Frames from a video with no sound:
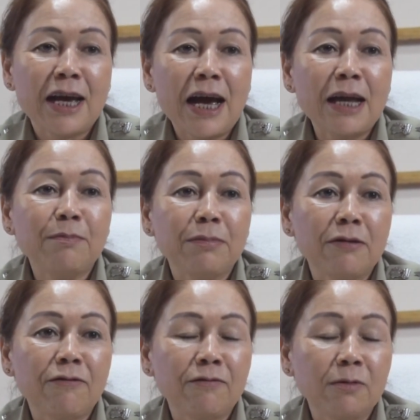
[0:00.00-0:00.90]
And
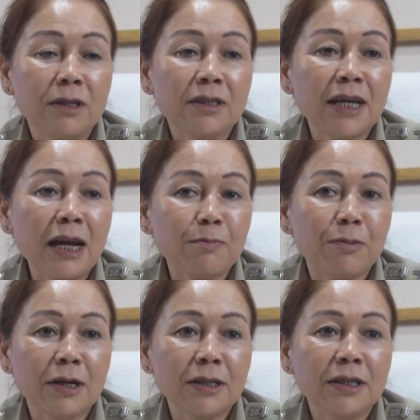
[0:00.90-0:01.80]
the sad
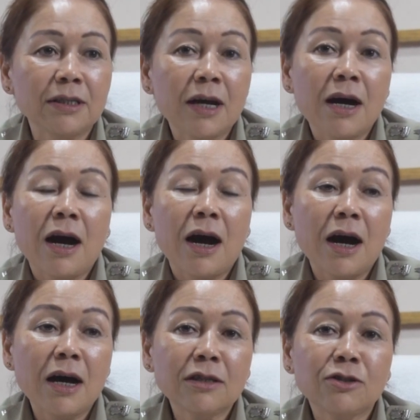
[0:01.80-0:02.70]
part is
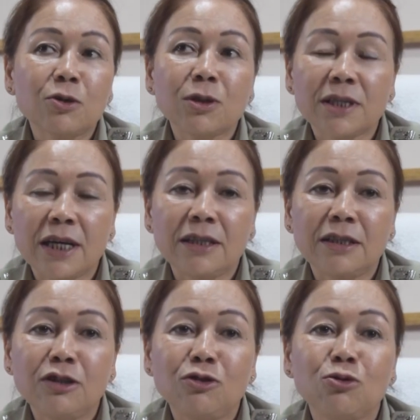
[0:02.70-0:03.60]
our
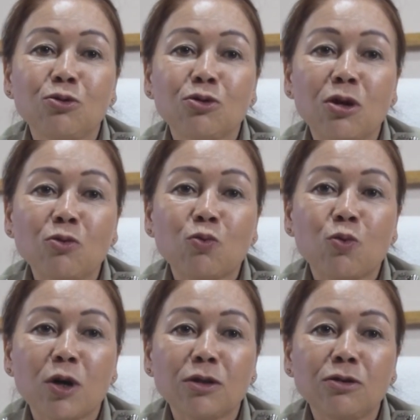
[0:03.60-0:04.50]
society do not
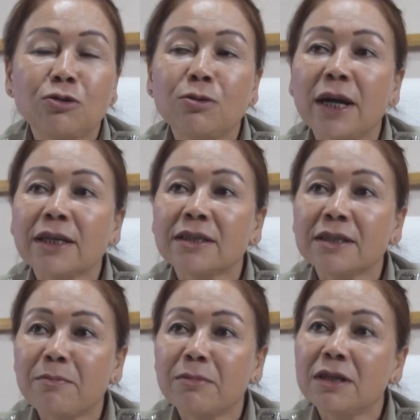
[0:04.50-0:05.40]
want to
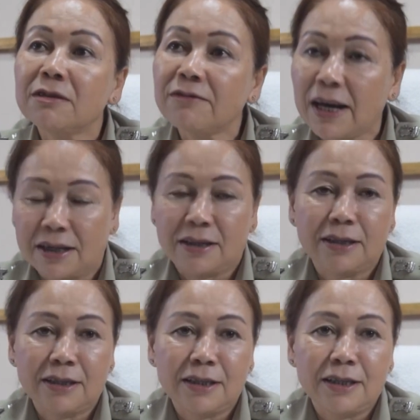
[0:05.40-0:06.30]
accept this fact.
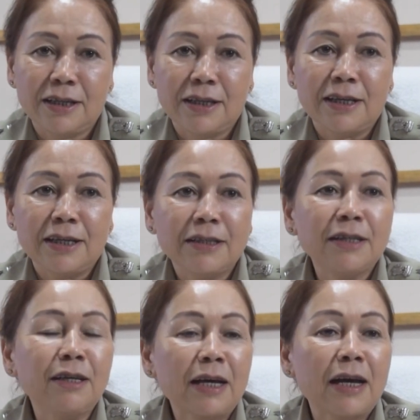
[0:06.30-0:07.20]

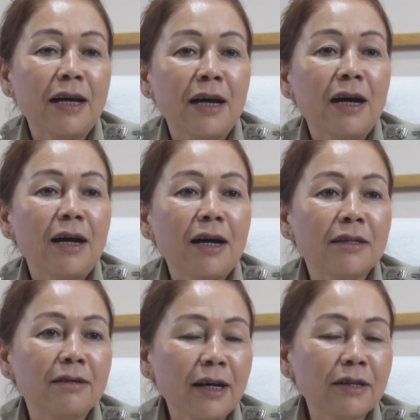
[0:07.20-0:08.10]
See, a
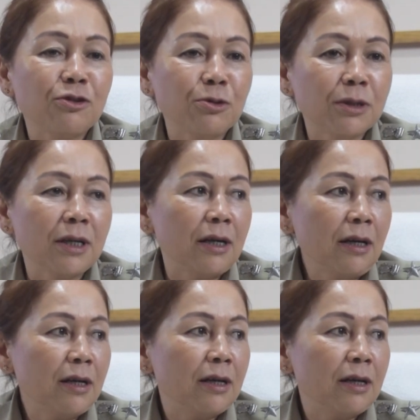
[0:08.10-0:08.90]
drug user